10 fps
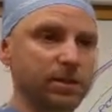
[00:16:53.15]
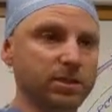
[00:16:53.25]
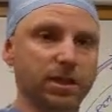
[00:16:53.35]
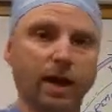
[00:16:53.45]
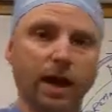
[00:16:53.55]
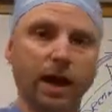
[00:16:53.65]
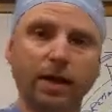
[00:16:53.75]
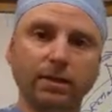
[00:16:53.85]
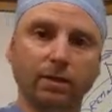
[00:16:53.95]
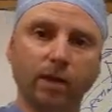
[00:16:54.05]
just a
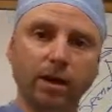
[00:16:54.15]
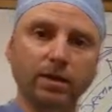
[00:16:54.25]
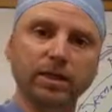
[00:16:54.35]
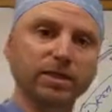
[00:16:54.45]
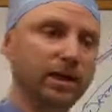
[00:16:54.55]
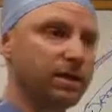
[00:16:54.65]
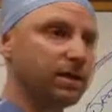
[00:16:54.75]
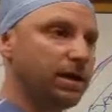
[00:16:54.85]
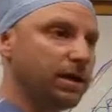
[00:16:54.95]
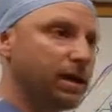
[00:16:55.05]
heightened awareness and